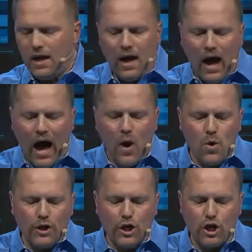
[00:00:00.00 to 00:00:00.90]
I
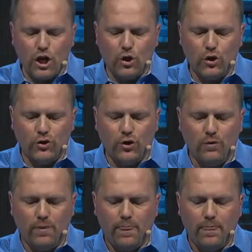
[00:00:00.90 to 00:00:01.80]
want to encourage you
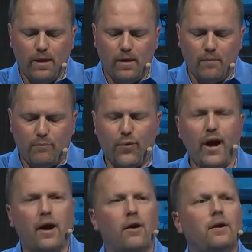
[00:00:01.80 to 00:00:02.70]

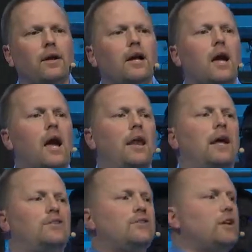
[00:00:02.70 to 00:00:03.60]
prayer
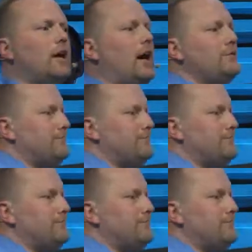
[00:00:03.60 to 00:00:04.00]
connects us to God,